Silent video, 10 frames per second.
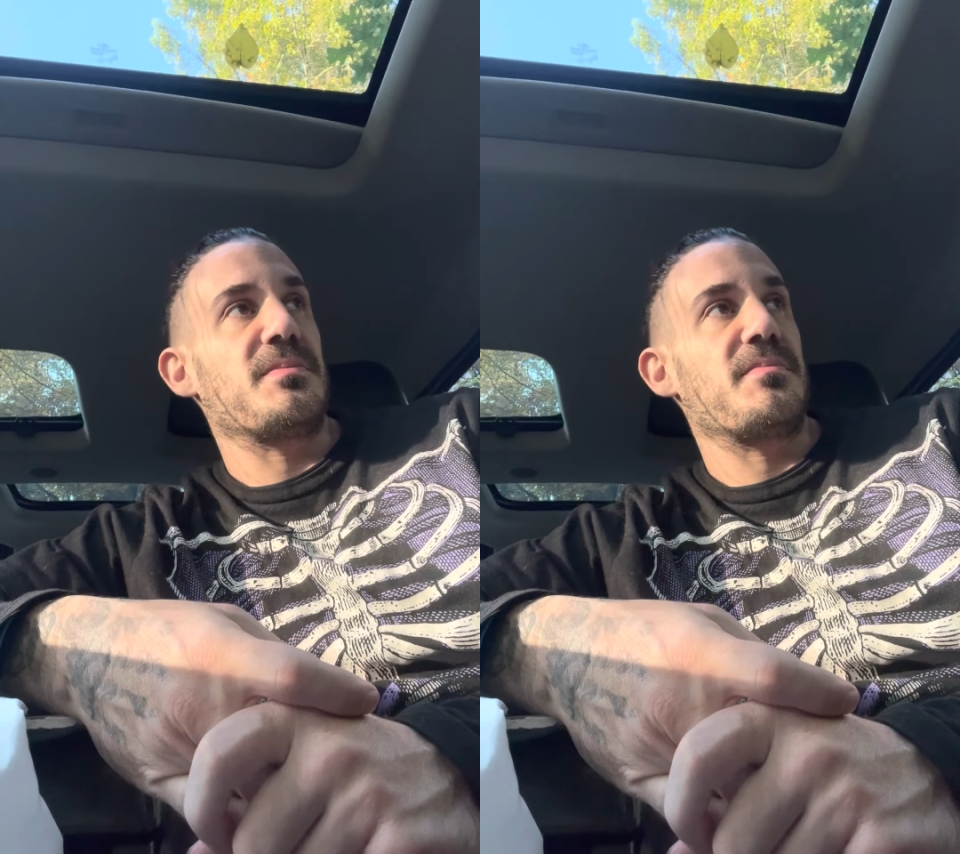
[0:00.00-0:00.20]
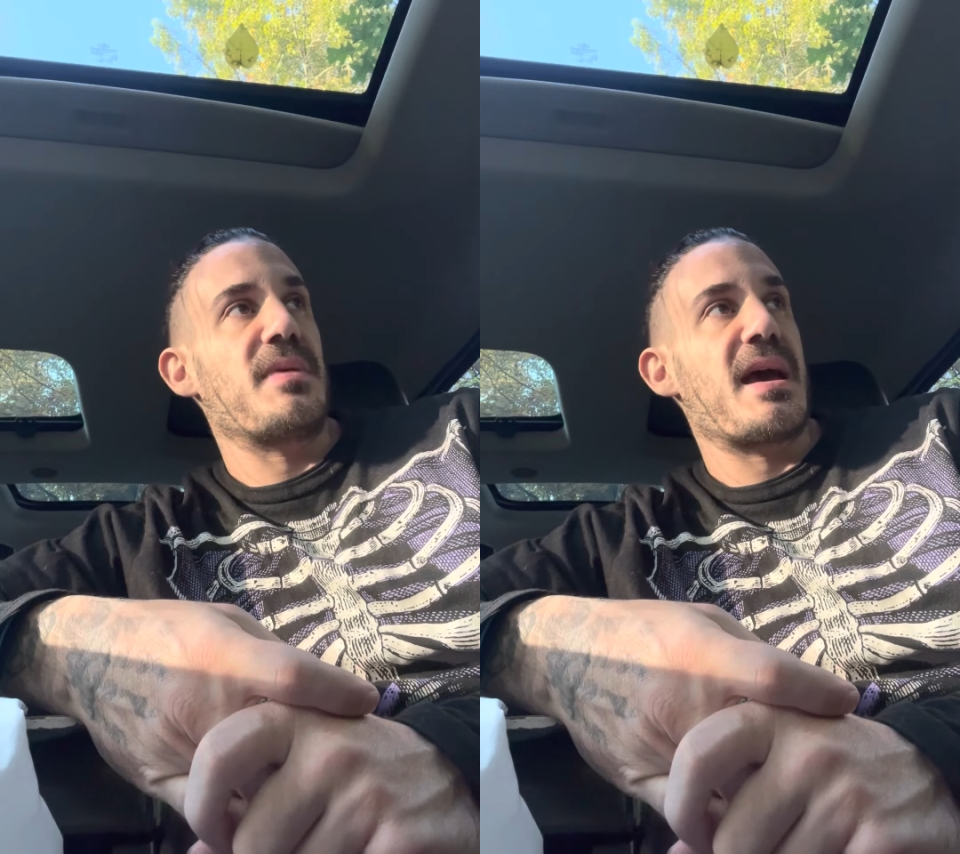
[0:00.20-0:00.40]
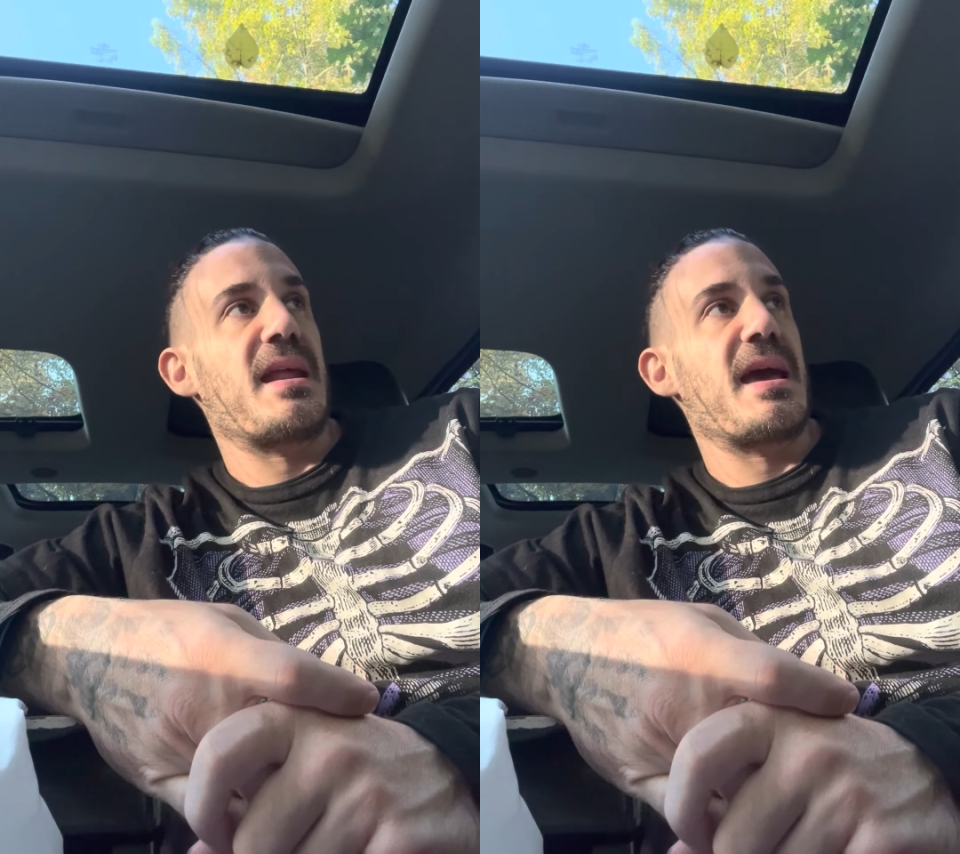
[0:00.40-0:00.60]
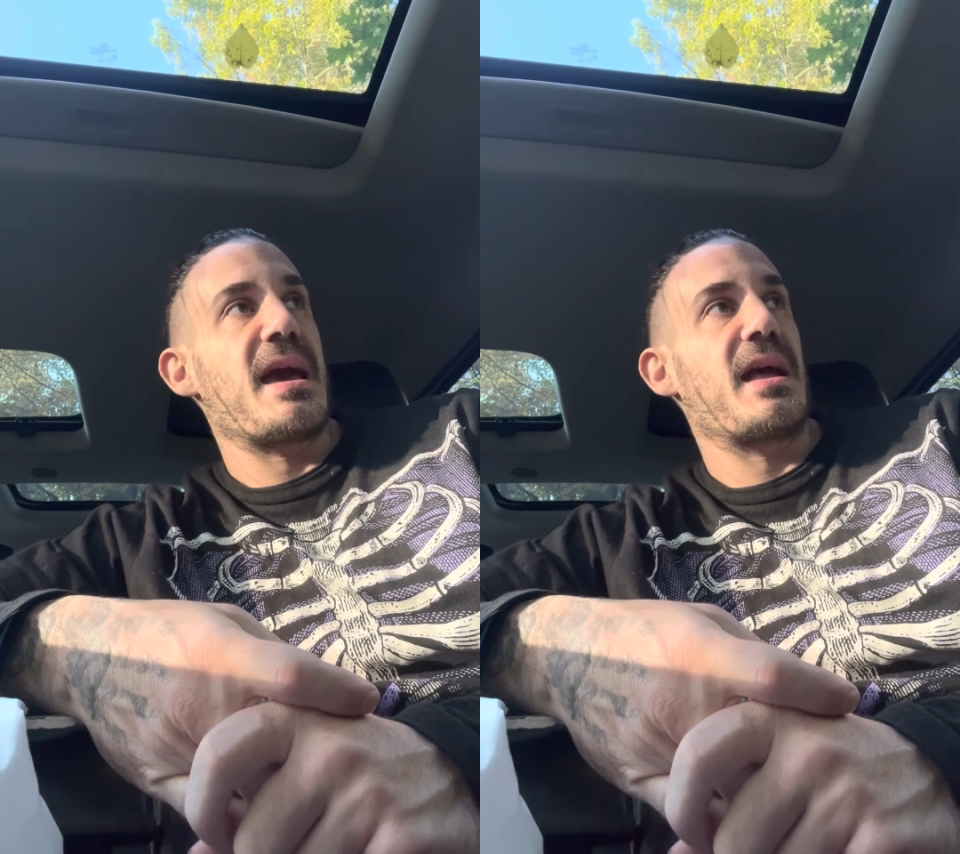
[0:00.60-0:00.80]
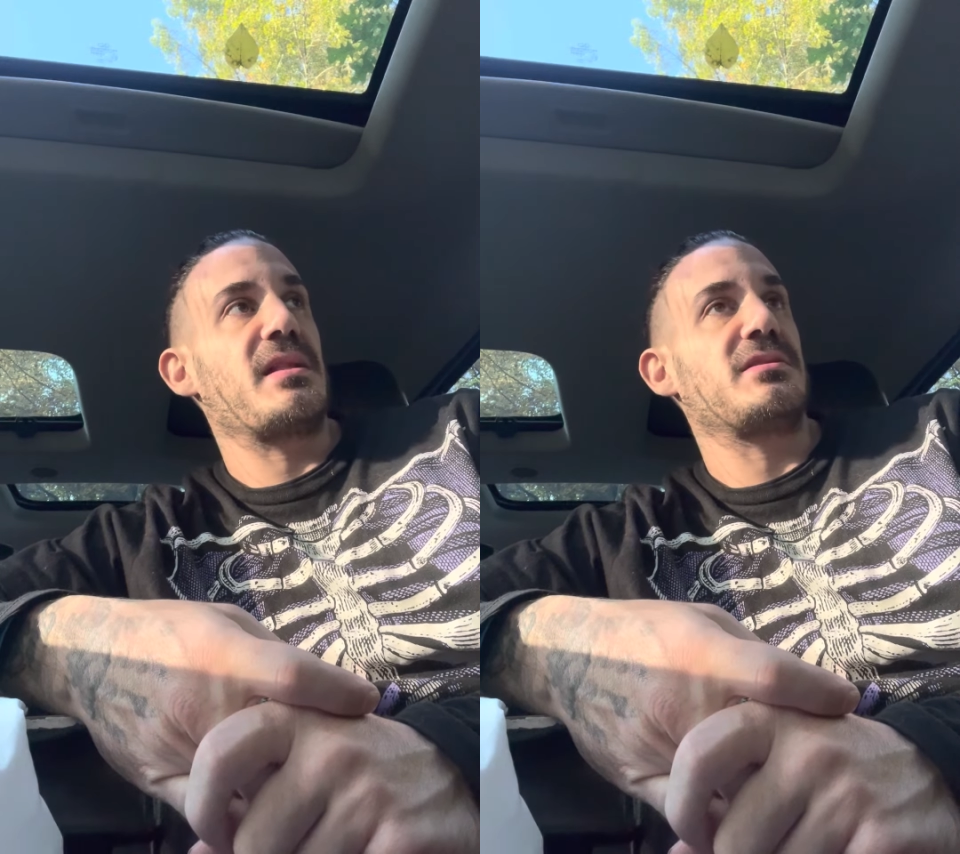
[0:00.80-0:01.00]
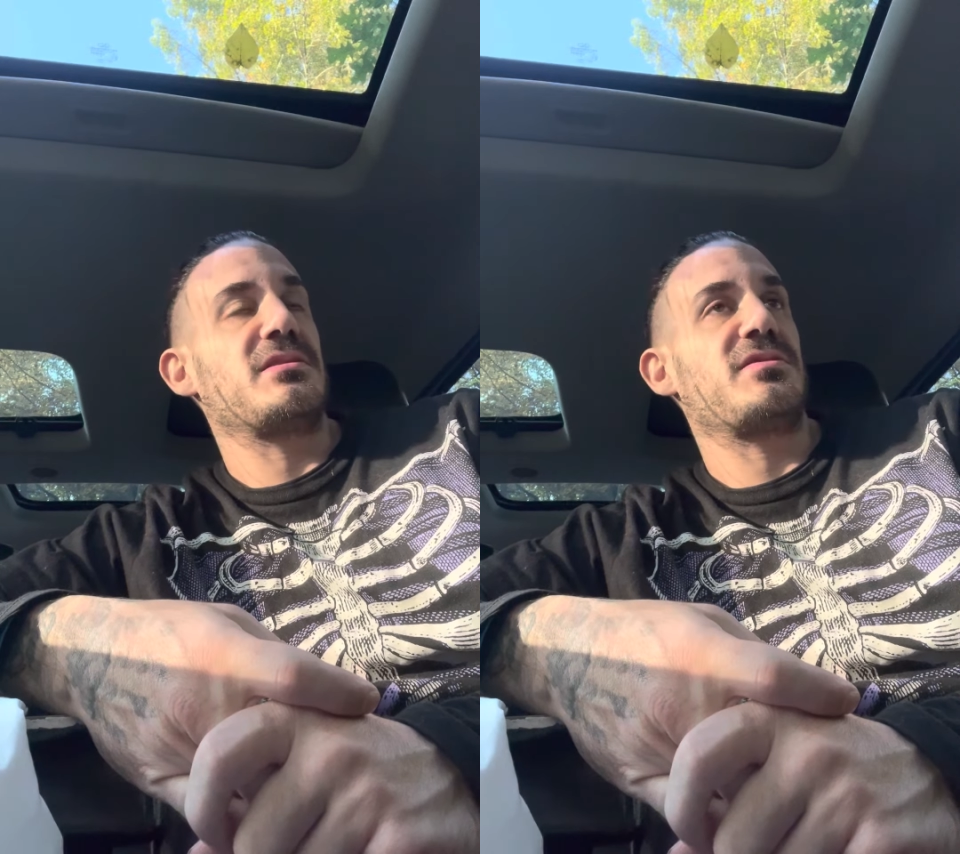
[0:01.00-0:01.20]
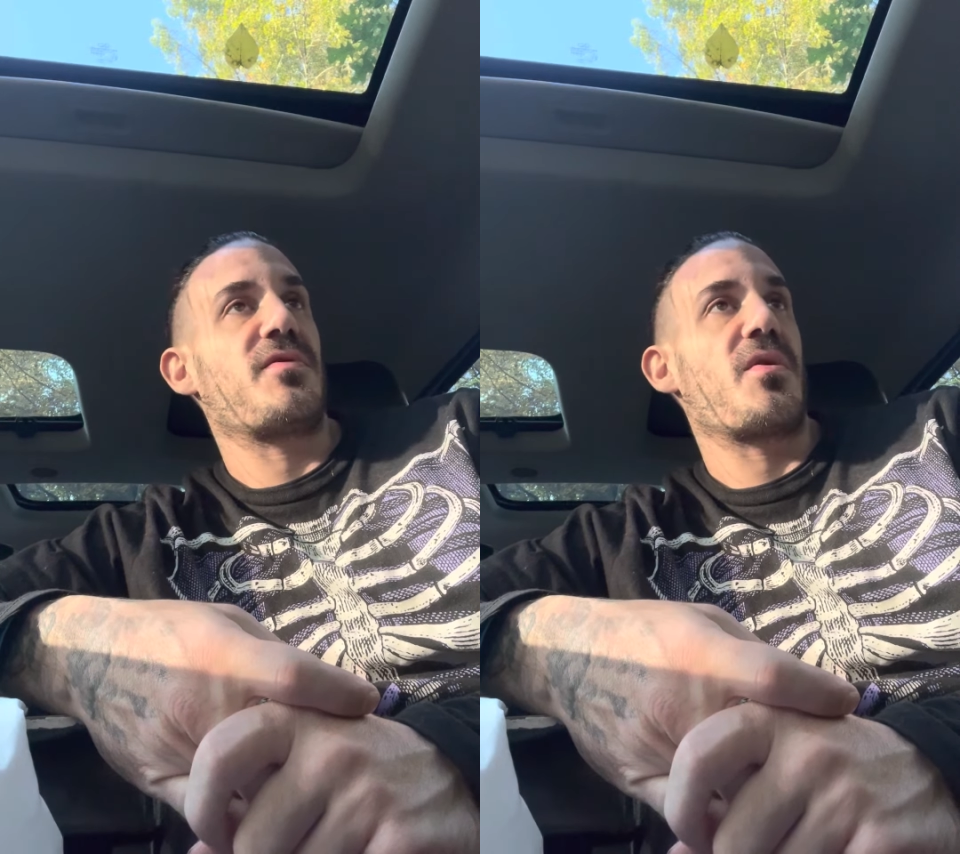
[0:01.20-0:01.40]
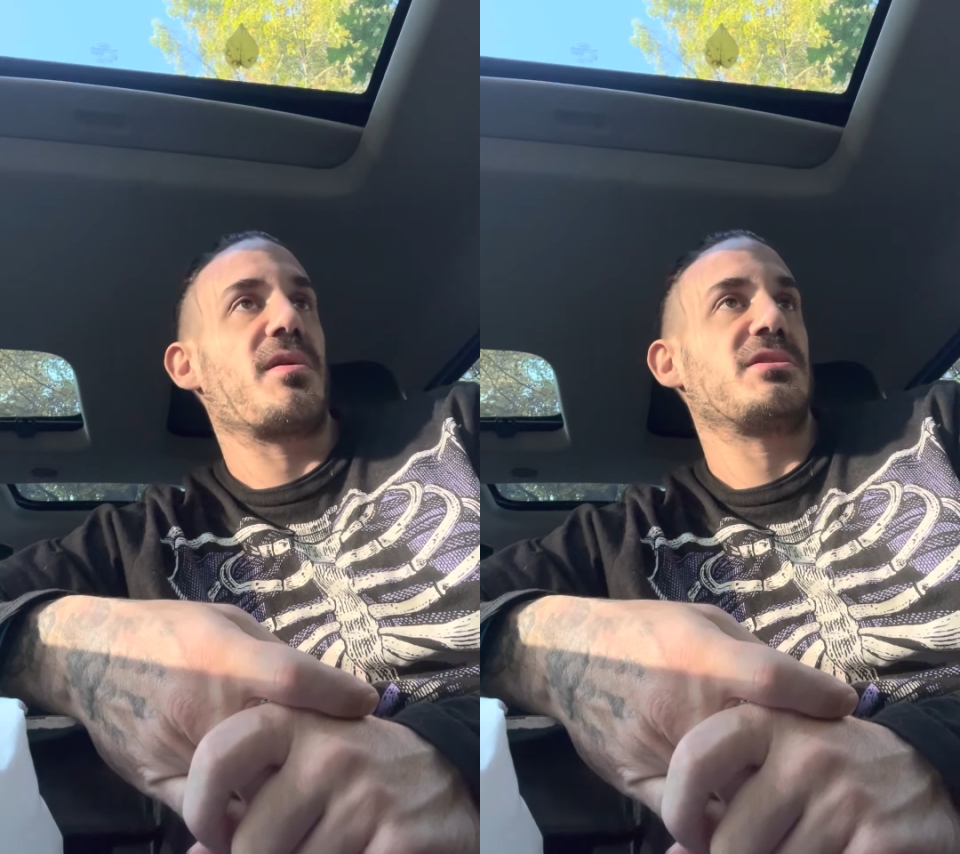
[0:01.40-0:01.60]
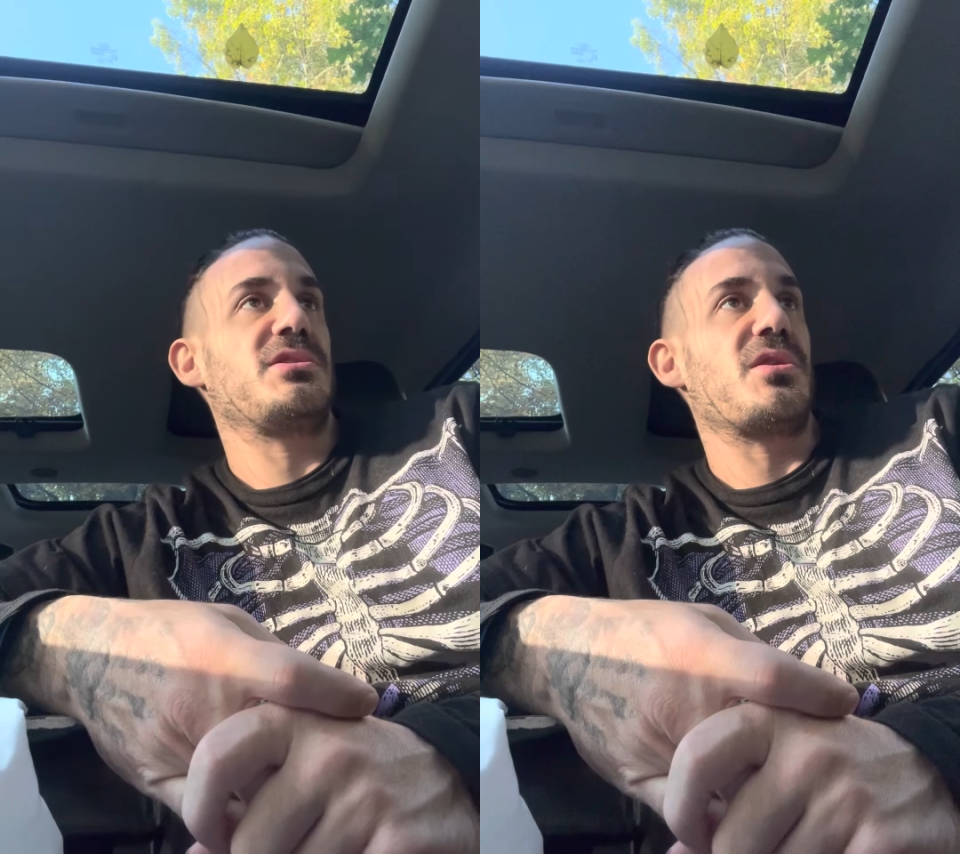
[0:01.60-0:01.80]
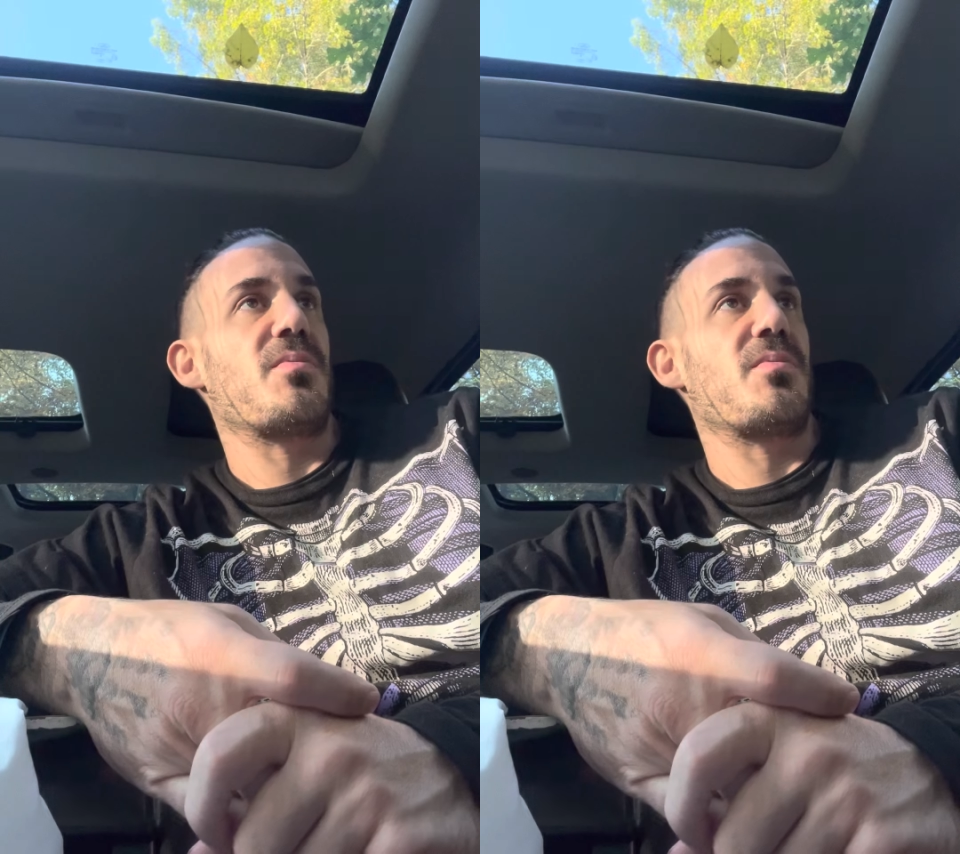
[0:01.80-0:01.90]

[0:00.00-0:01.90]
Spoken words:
bad hands as far as, you know,